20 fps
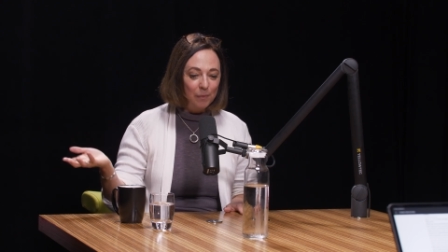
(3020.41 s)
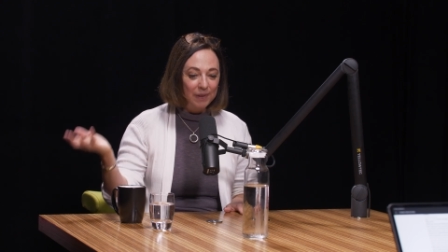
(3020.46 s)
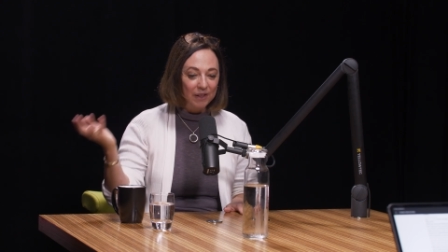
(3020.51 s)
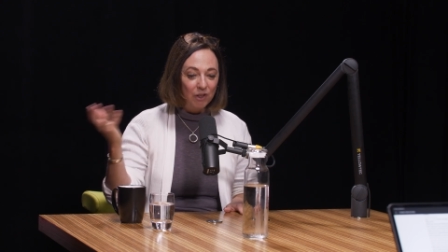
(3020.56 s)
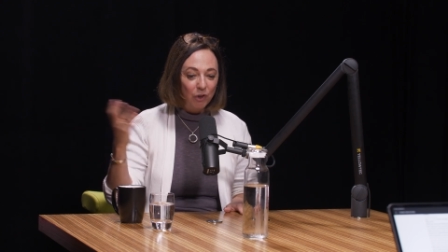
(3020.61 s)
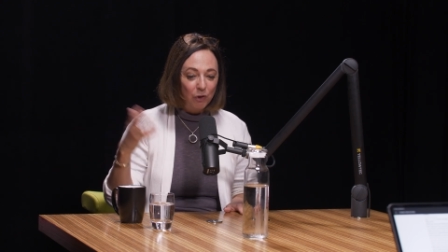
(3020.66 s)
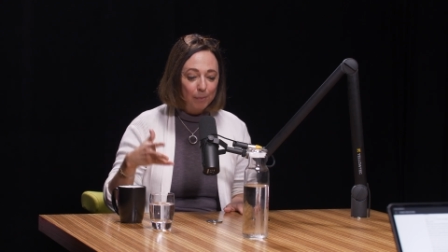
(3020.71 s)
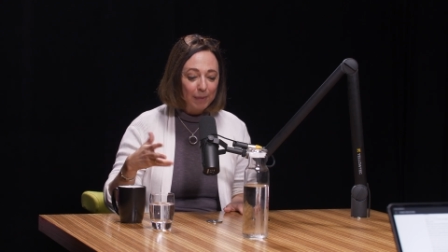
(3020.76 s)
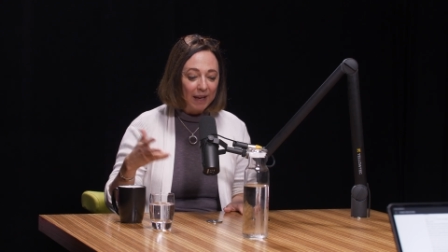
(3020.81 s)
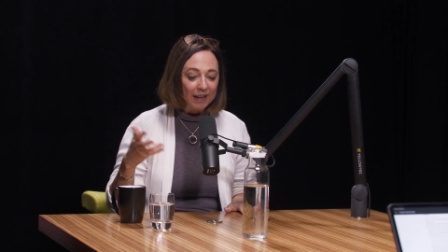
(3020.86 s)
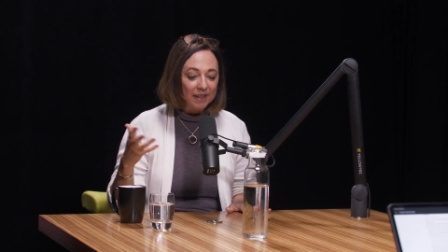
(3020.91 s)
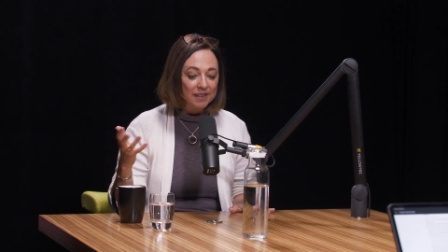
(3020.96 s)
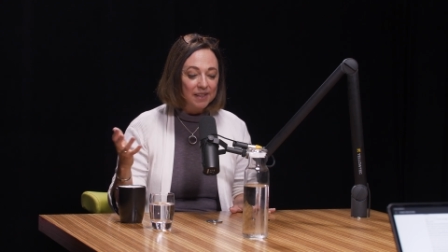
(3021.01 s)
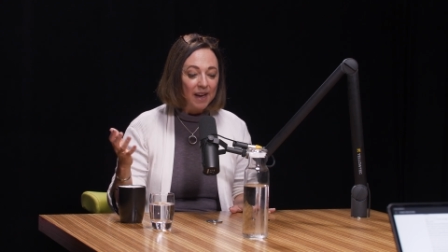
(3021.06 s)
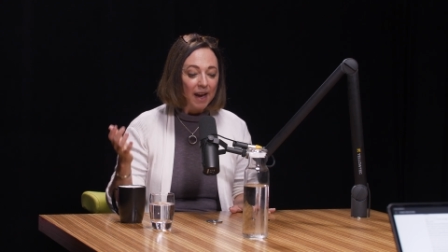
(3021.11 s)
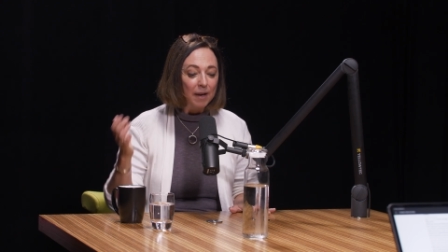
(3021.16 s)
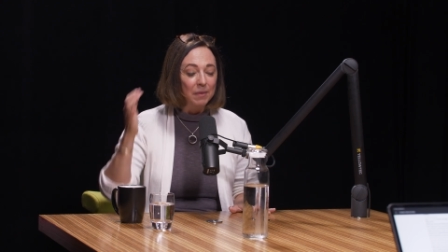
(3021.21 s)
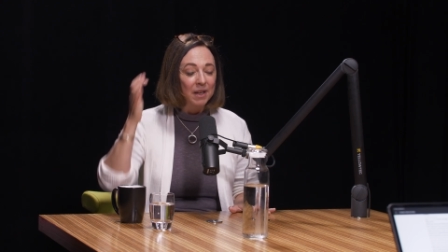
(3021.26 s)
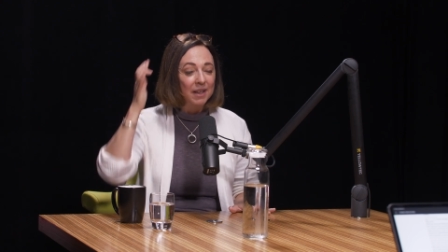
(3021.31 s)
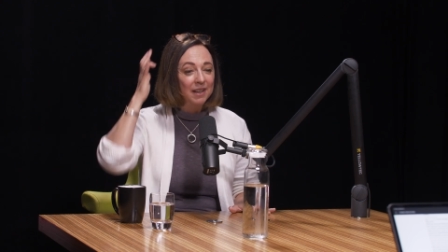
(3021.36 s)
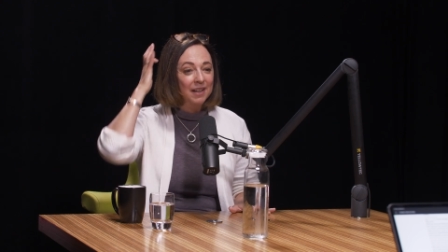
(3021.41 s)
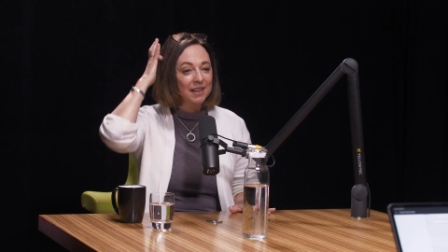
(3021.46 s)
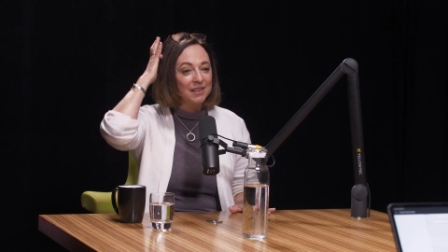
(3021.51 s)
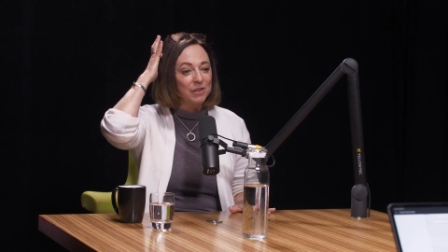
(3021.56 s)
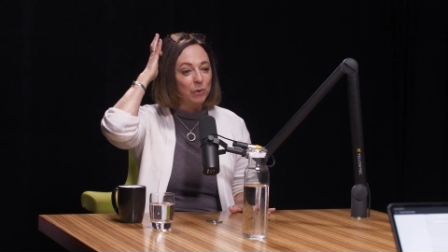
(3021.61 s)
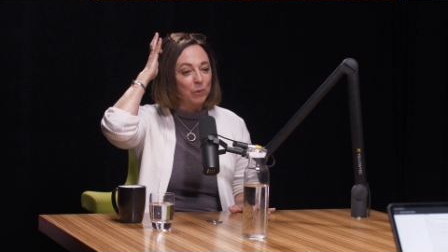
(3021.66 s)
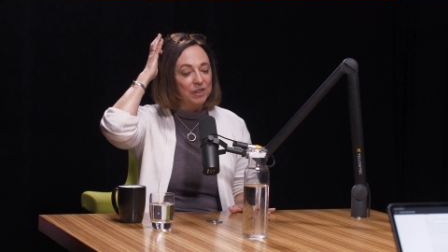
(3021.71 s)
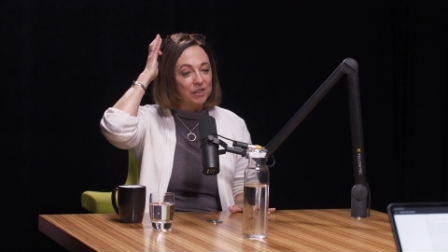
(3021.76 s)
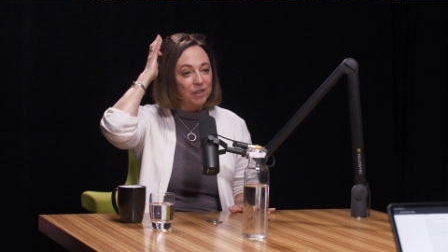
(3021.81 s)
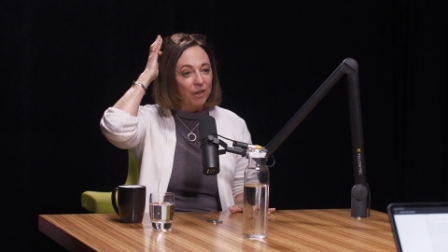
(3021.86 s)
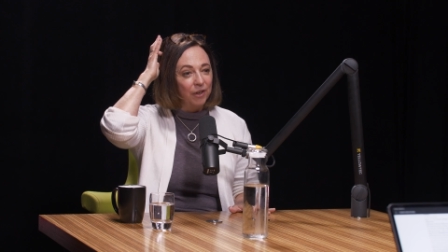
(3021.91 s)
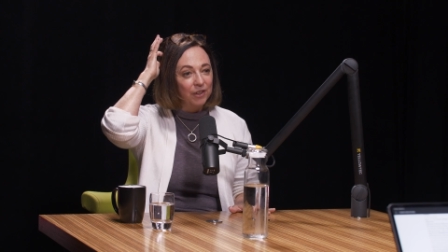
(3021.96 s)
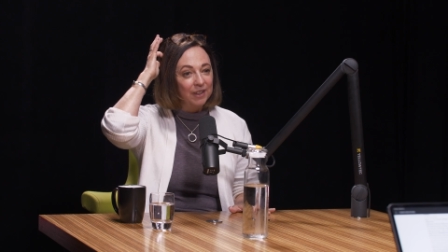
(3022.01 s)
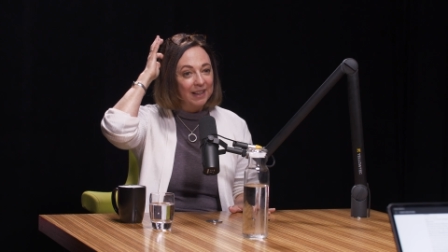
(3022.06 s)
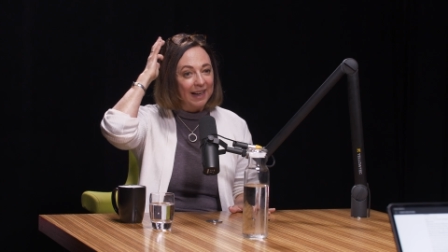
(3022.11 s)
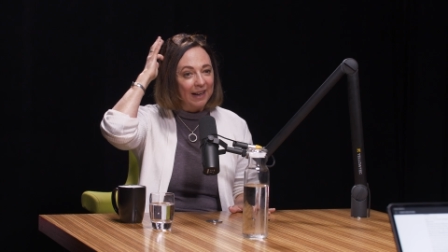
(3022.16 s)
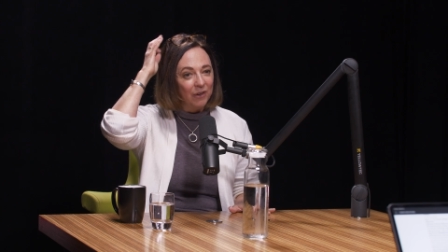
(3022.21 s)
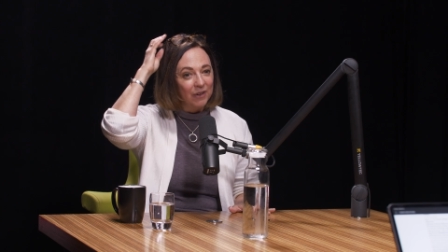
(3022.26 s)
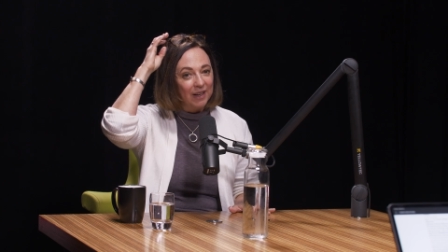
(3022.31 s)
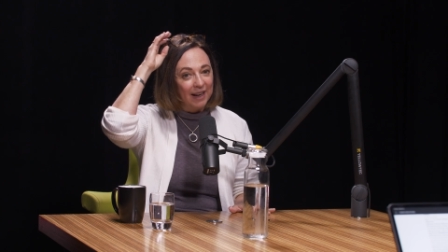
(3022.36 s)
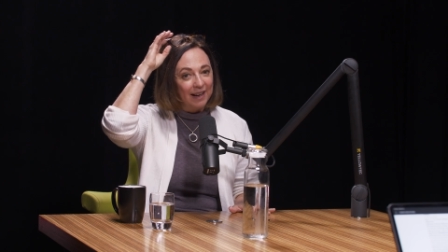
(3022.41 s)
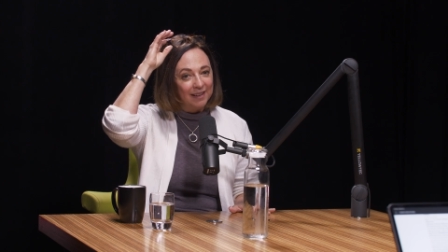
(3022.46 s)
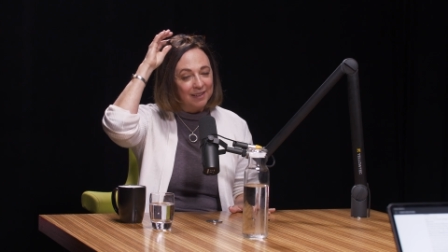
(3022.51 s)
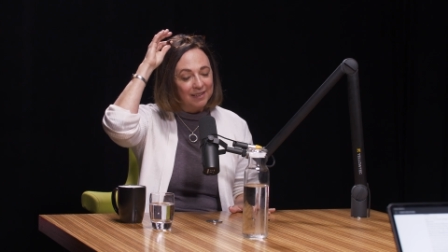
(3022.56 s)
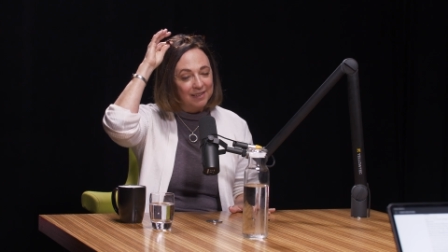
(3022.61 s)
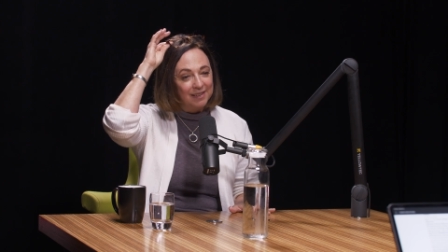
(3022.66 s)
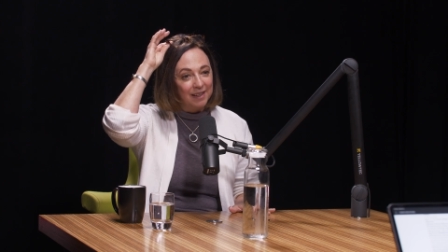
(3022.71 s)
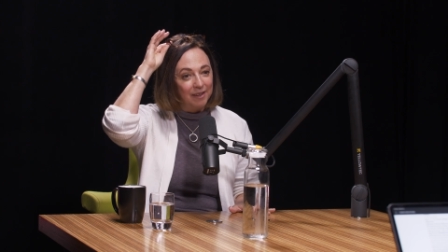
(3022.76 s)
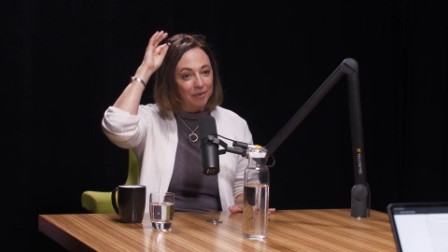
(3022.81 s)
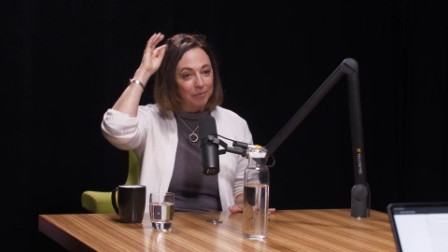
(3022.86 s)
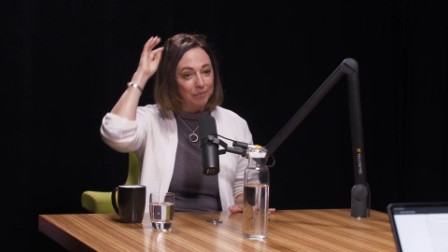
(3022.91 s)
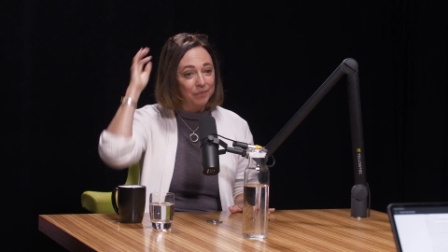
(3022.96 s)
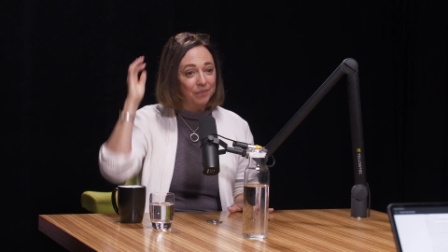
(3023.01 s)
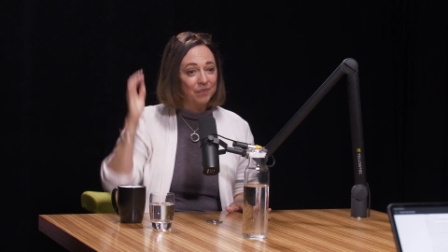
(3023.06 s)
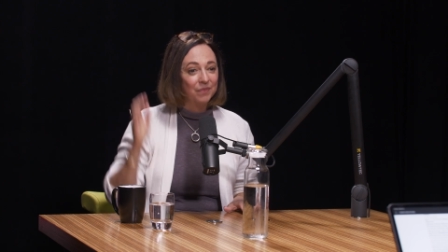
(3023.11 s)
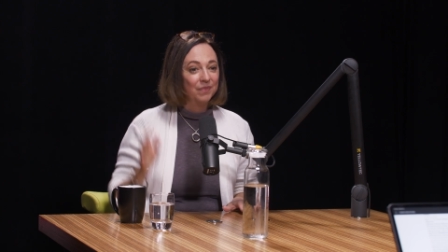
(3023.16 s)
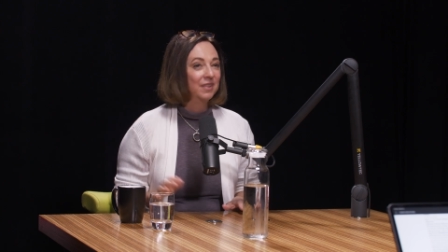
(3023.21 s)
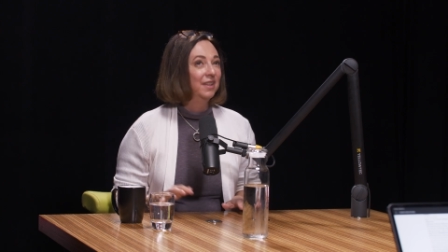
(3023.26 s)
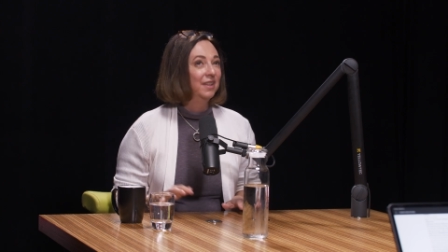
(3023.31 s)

But going back in time, so we started out as um,